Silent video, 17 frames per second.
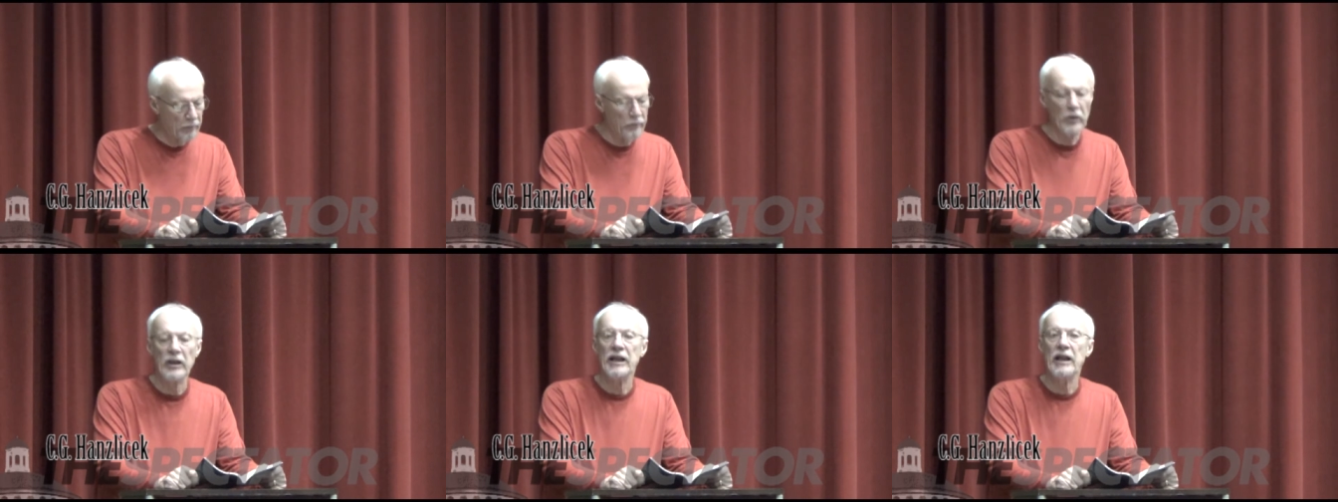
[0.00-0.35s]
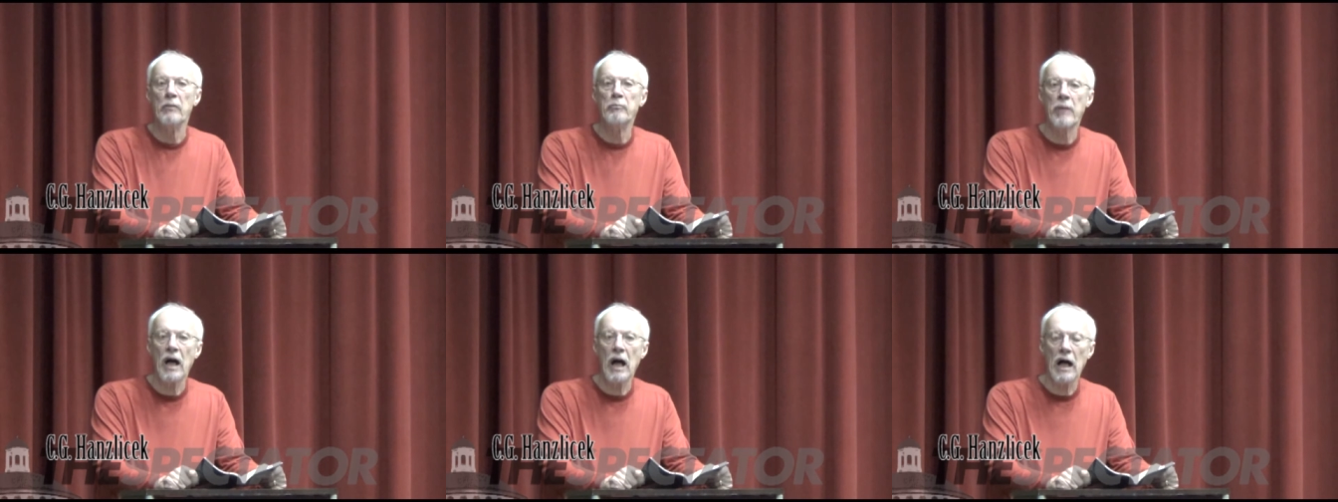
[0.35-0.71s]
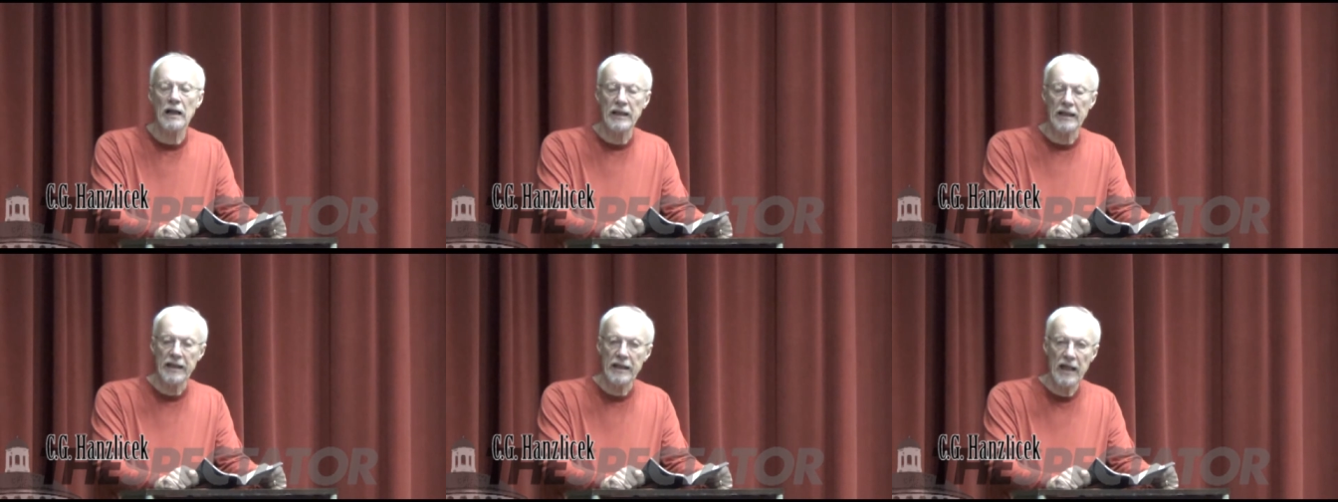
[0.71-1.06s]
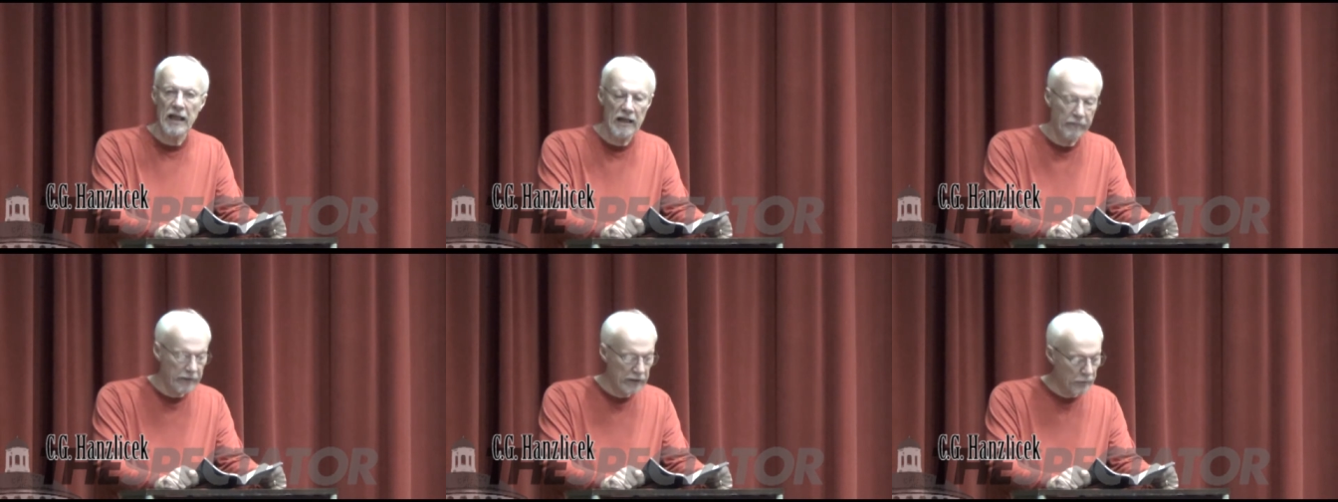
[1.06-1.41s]
memory a pocket
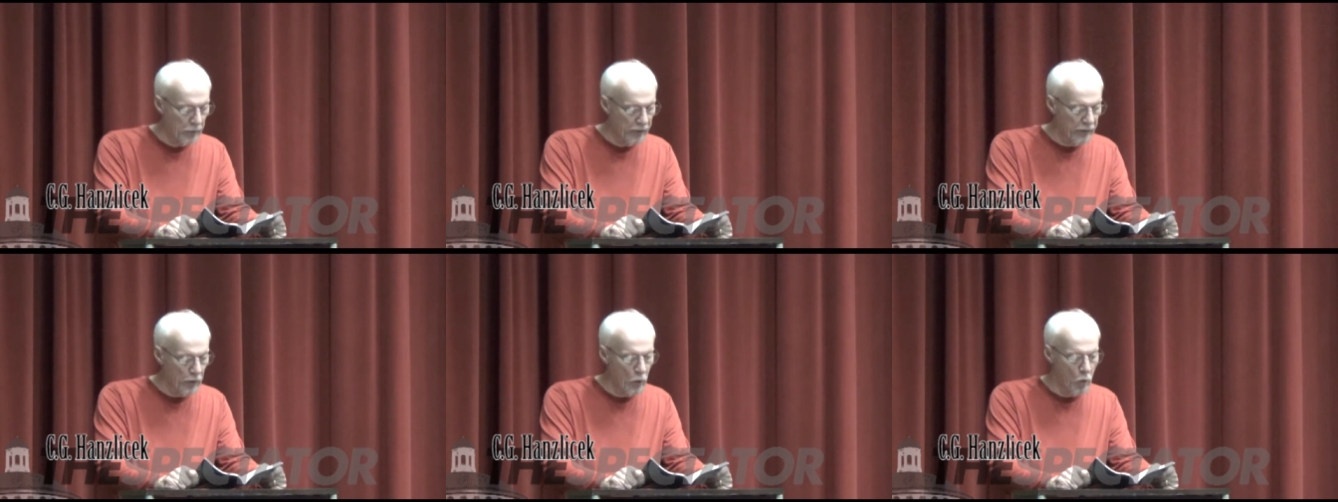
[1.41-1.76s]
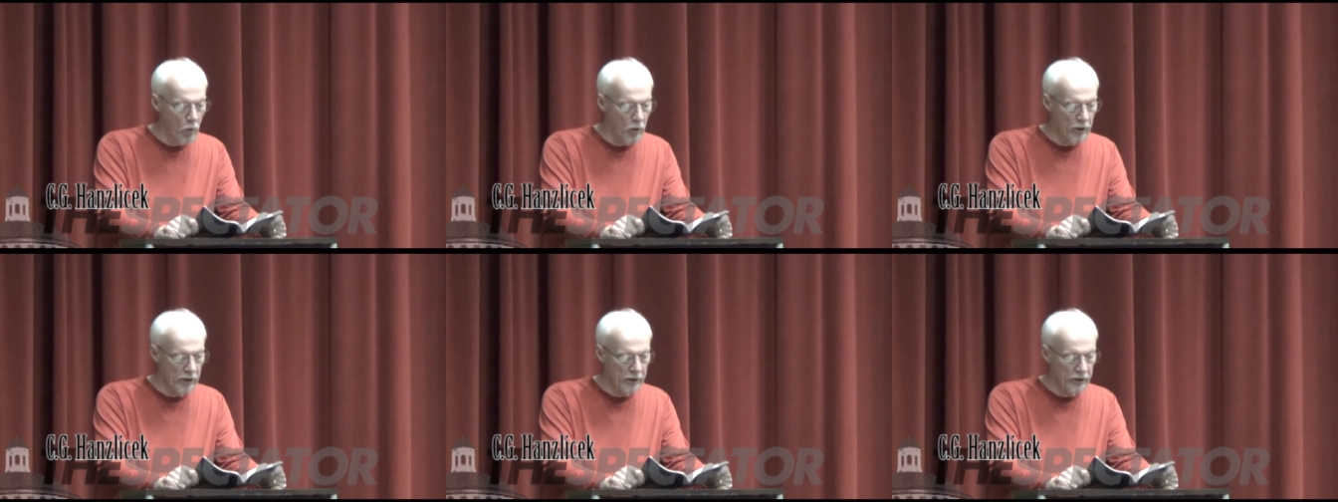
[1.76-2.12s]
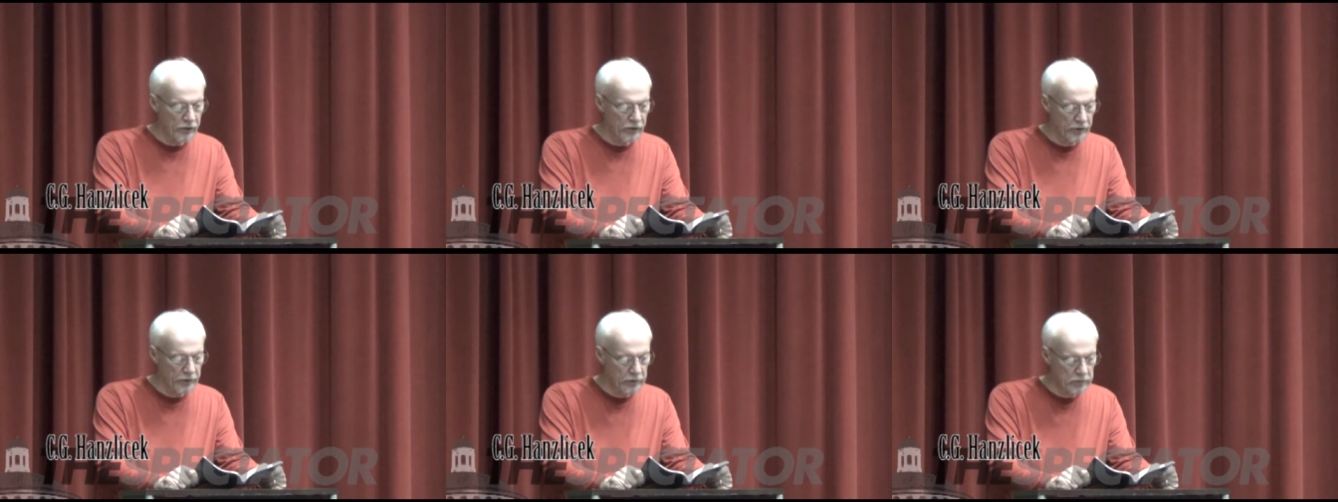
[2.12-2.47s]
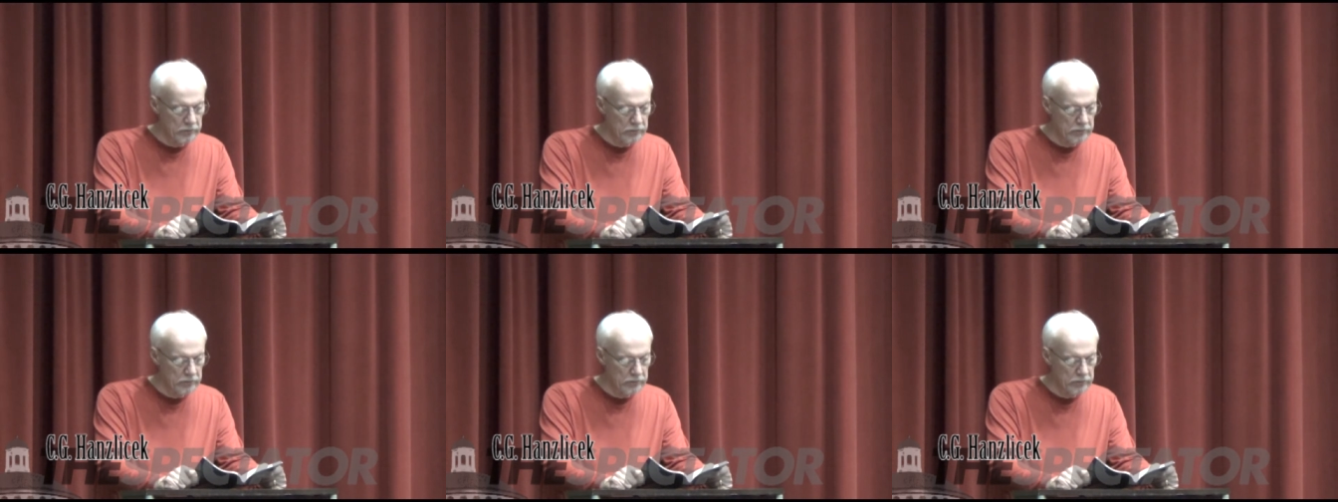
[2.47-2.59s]
heavy with quarters.